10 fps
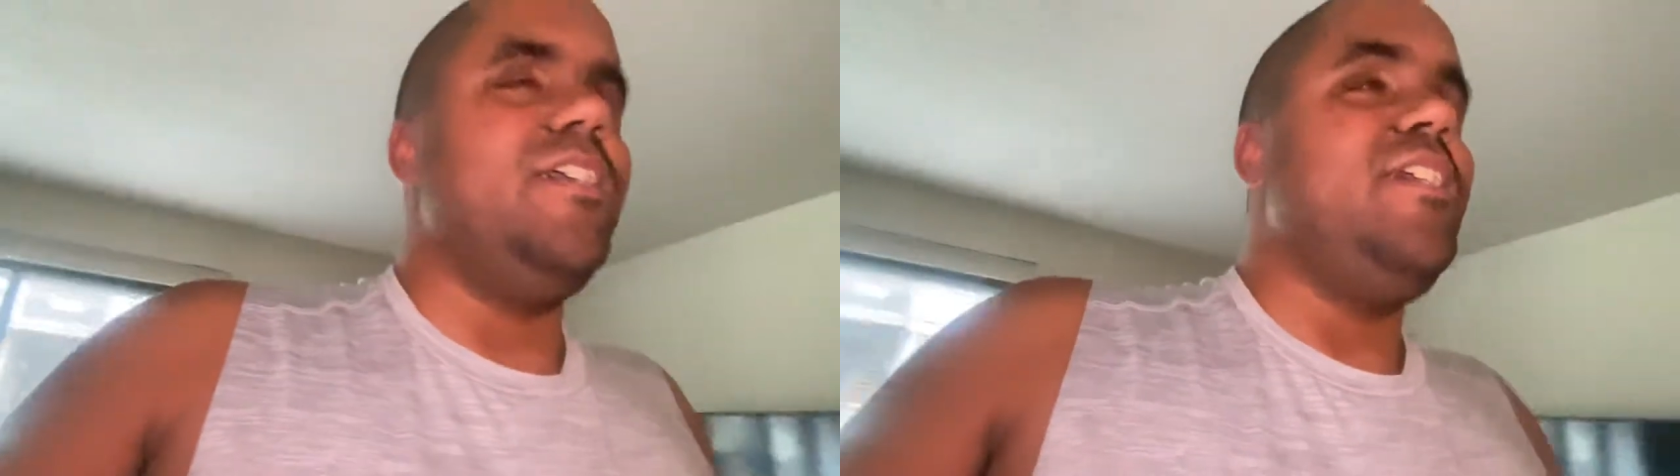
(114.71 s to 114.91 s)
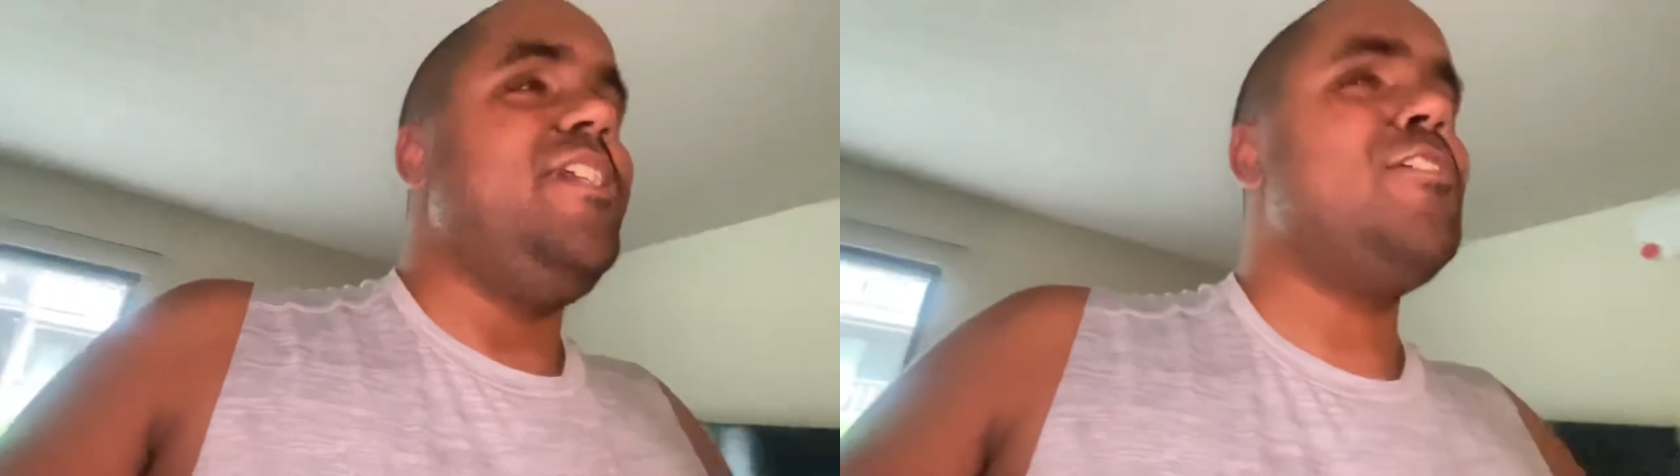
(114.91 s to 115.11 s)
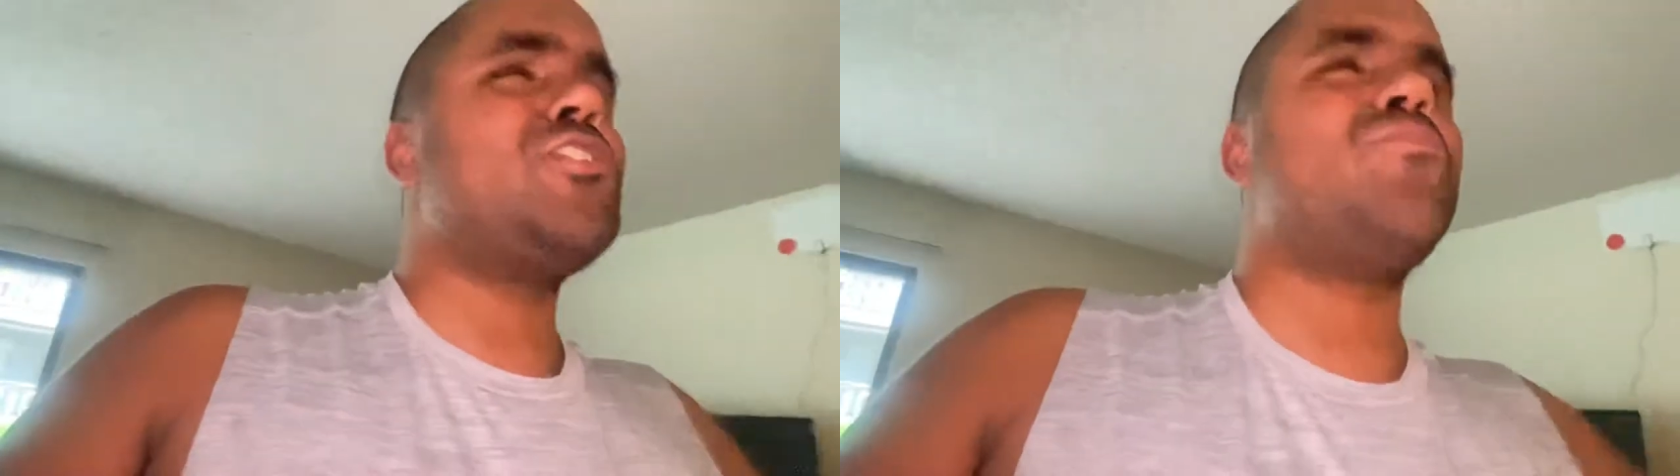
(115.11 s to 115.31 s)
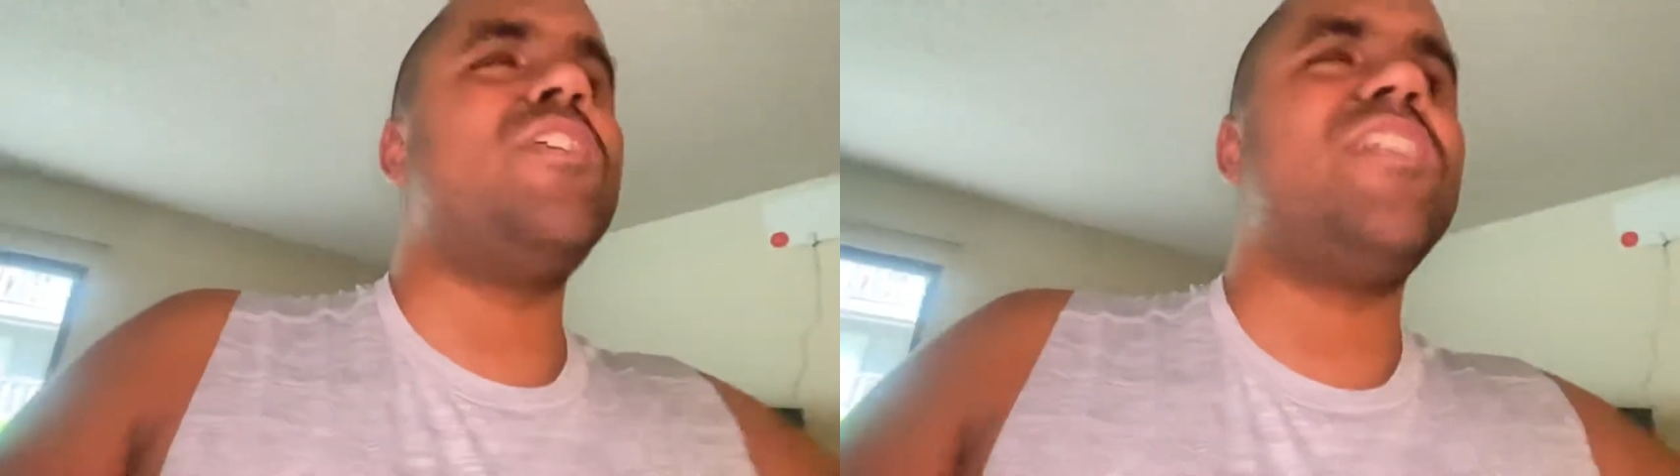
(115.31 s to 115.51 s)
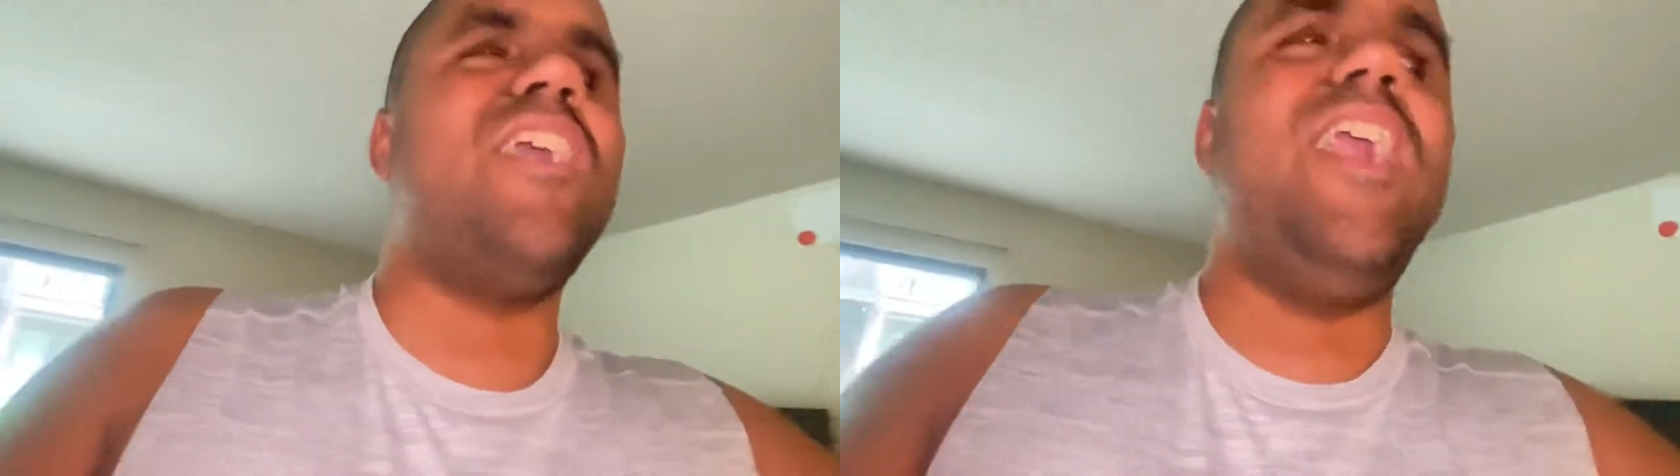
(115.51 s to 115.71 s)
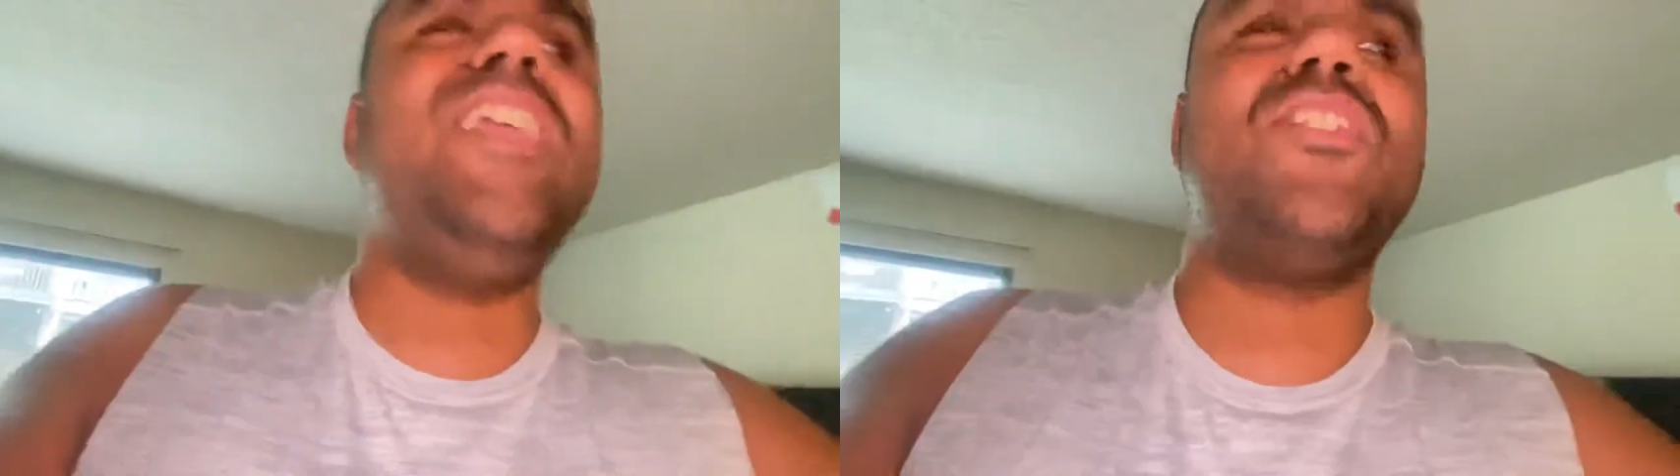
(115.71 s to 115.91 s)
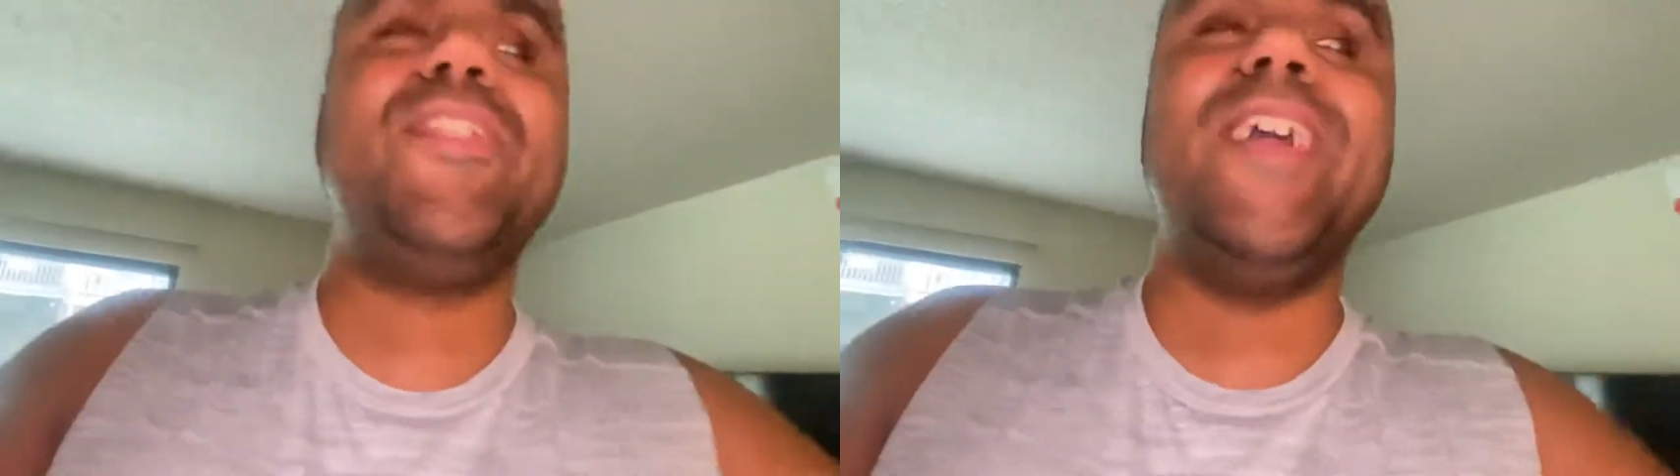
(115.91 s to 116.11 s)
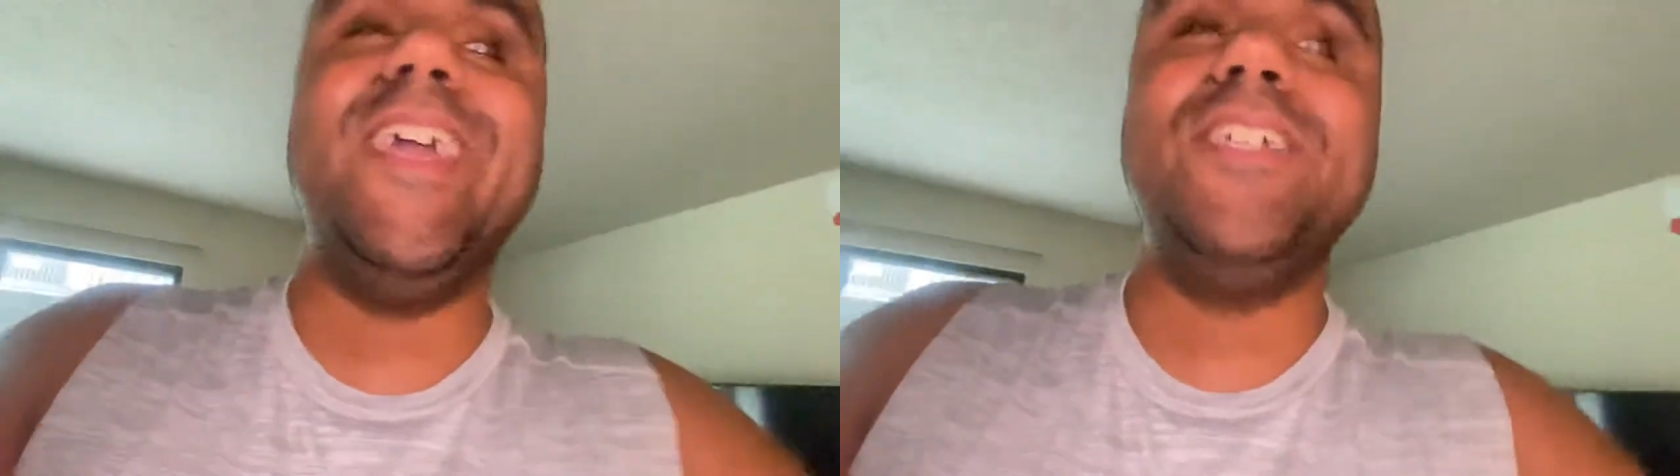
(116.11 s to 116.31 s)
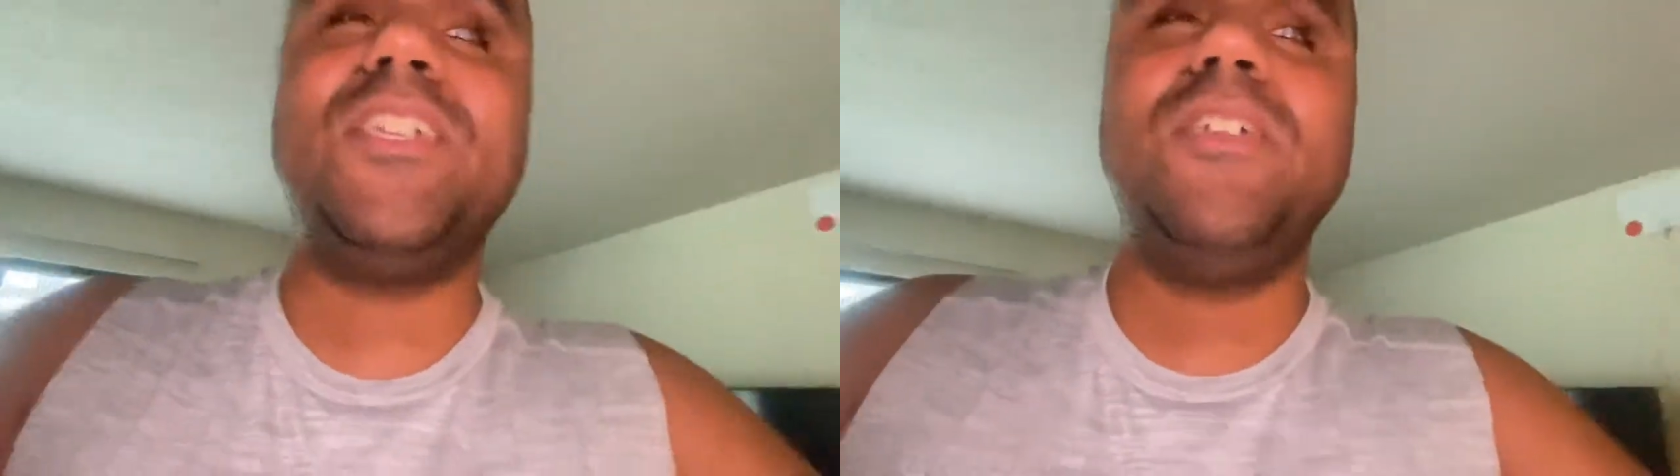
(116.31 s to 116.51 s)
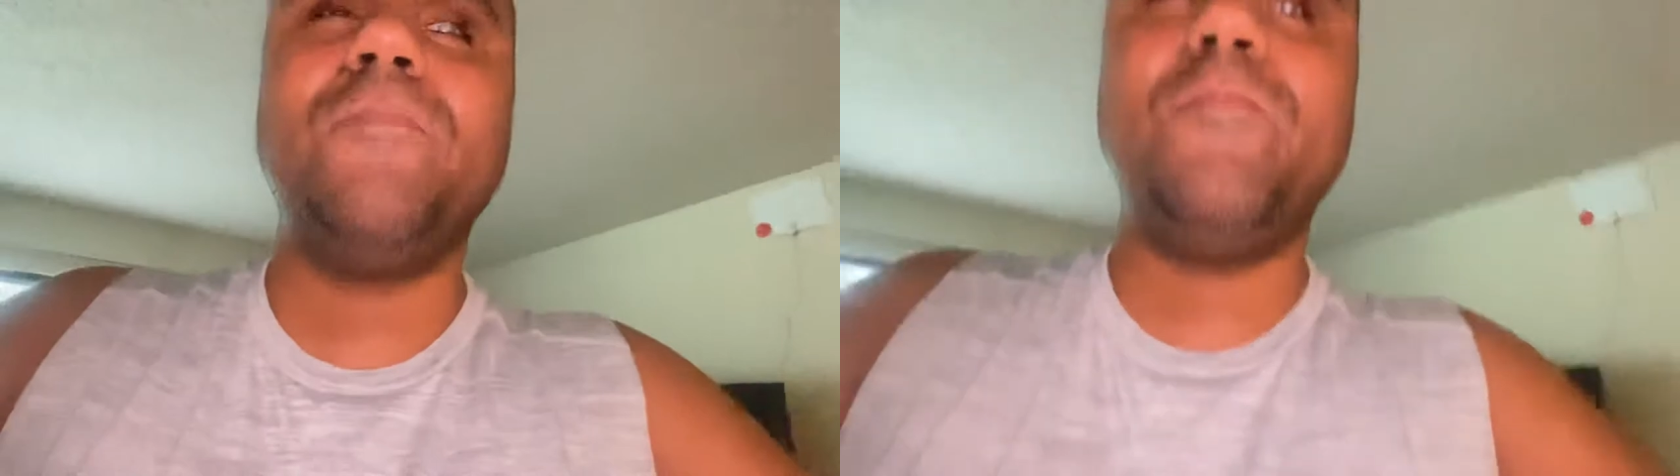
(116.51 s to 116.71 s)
Here's what I think